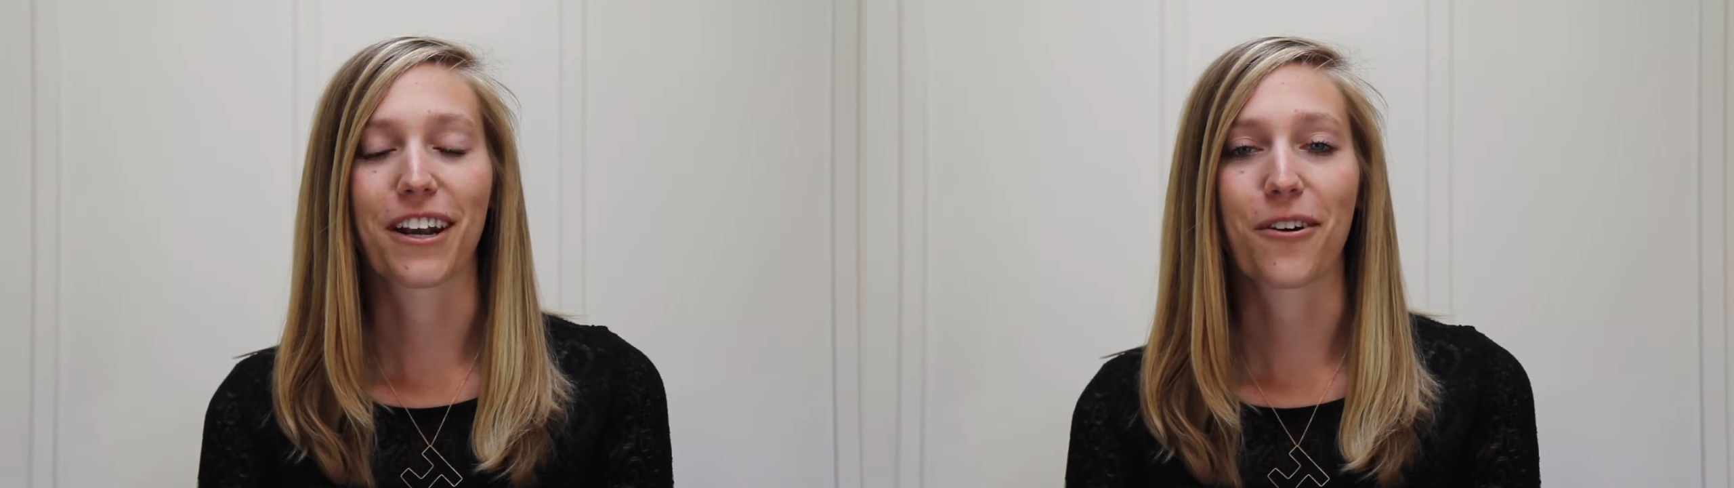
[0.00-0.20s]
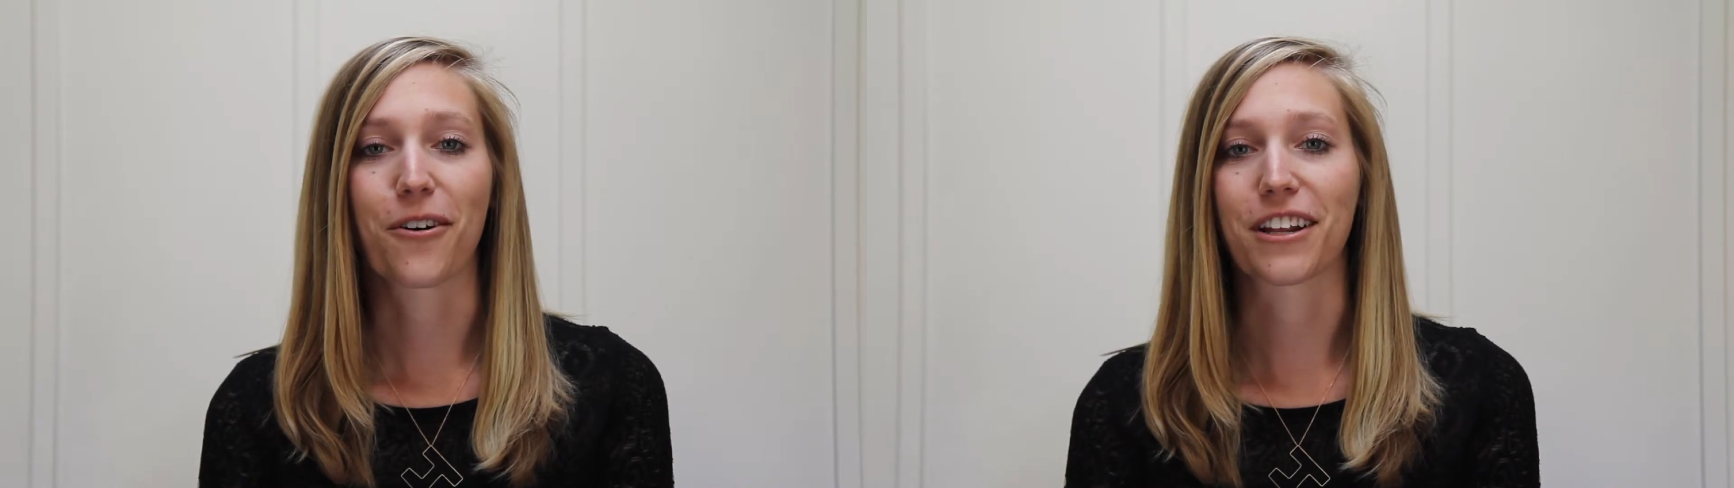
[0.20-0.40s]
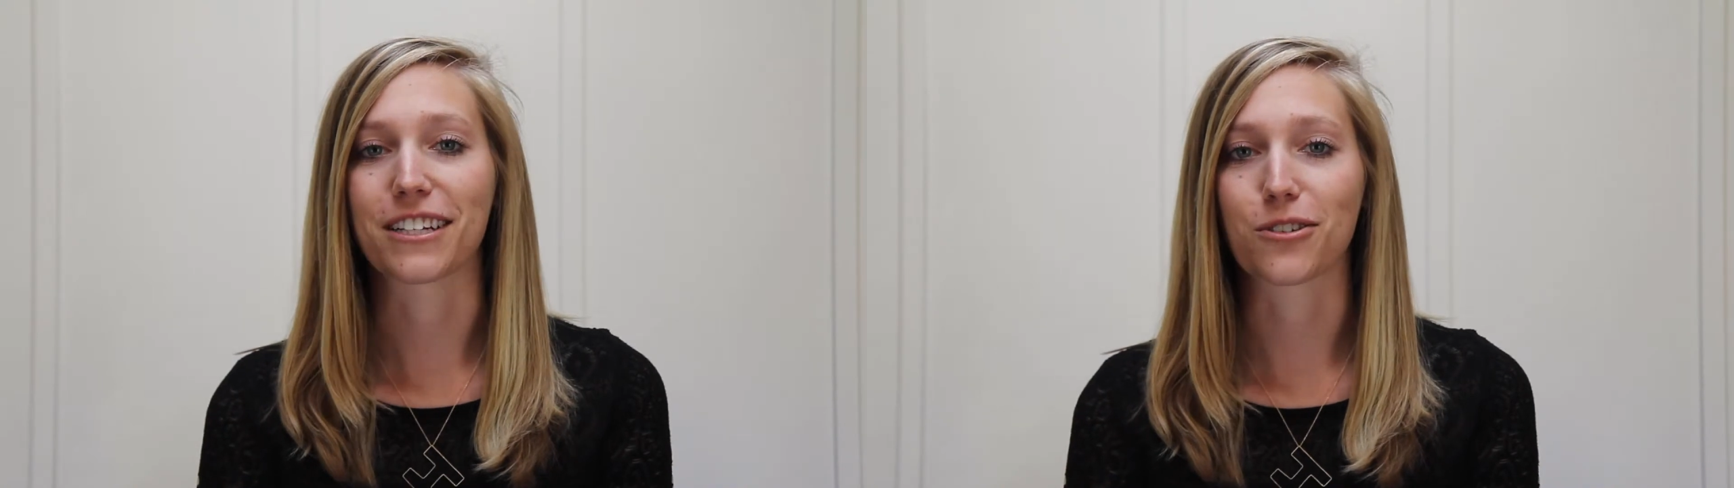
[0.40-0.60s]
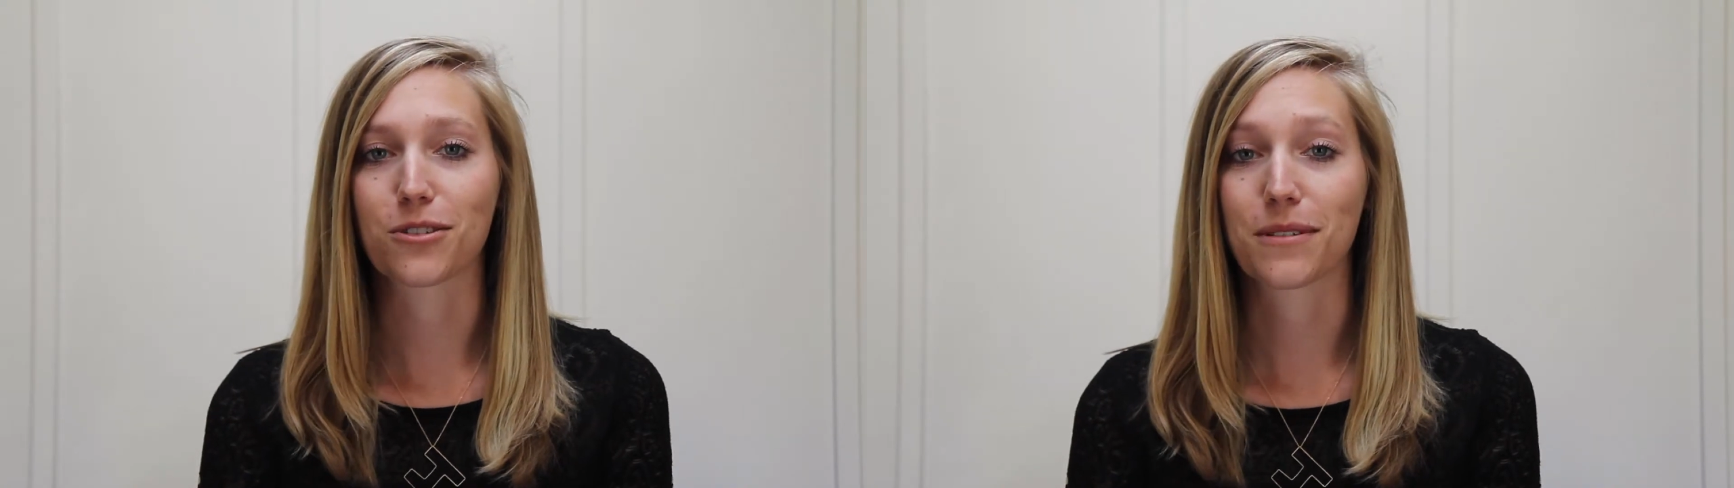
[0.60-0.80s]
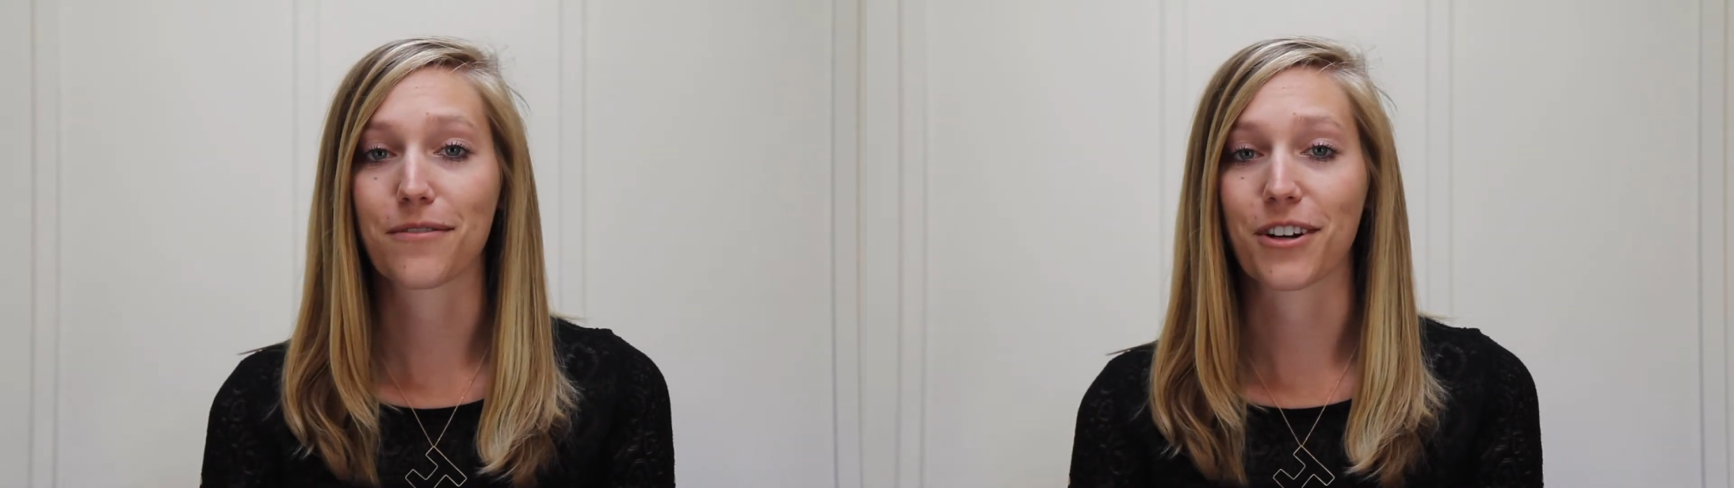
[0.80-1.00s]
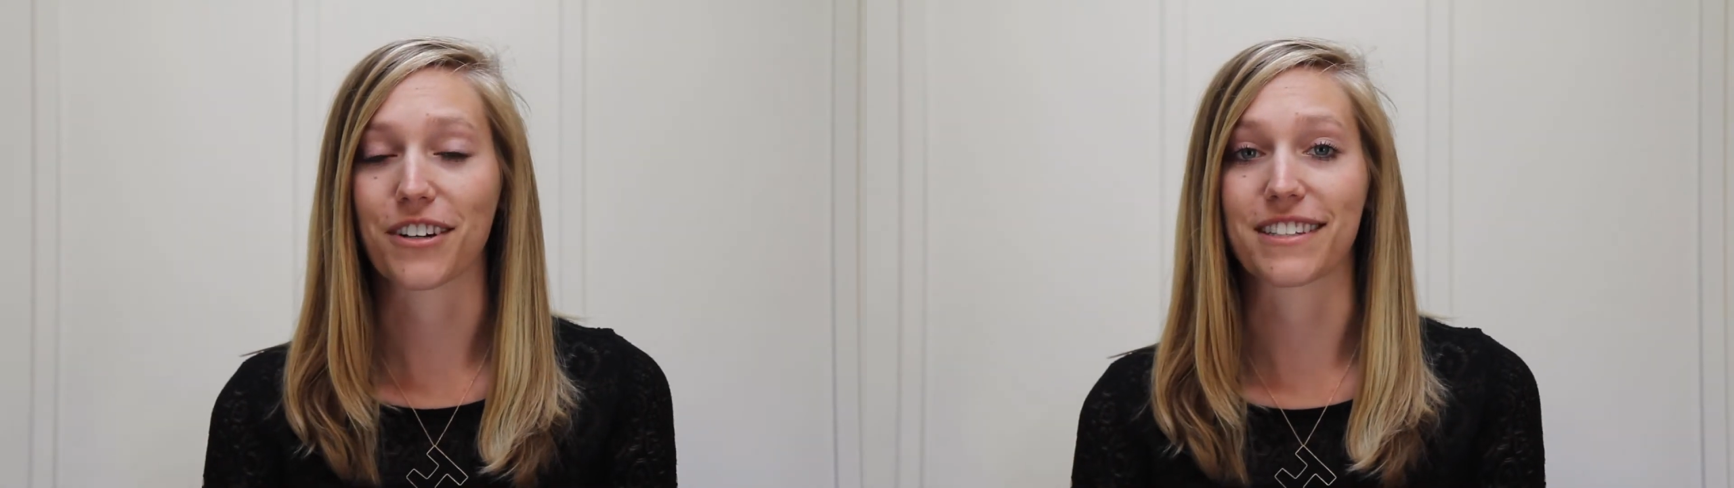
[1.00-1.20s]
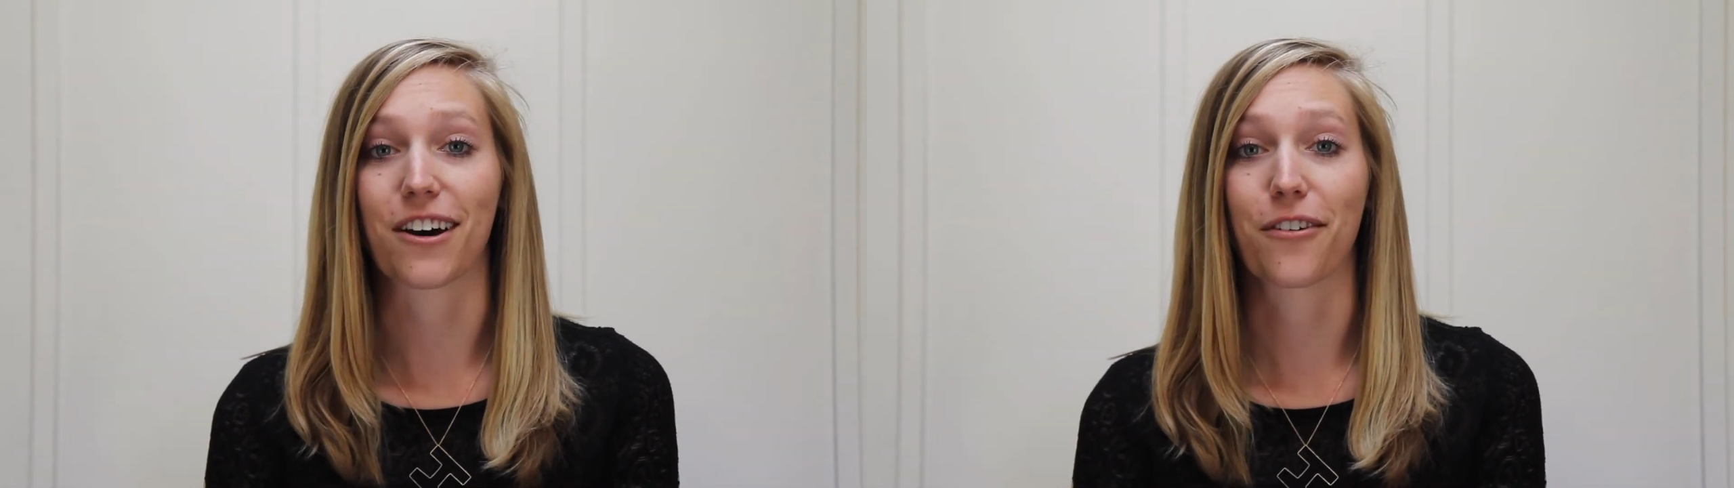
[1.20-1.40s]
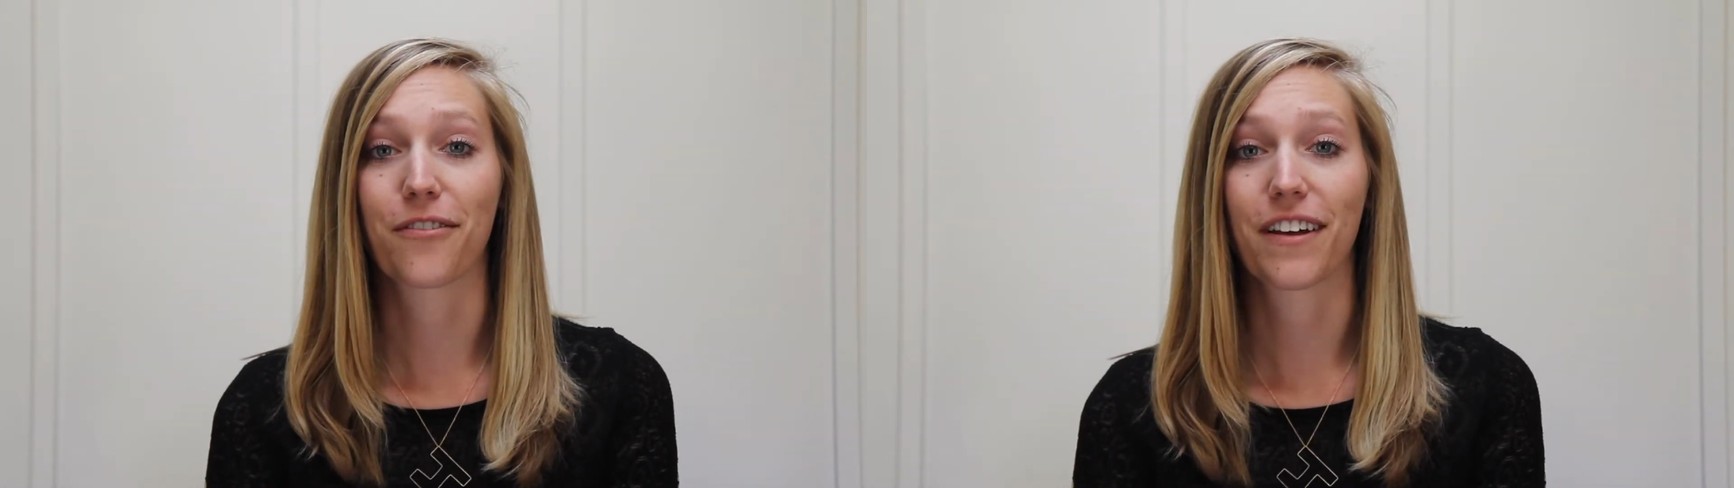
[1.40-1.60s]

or an indulgence for yourself,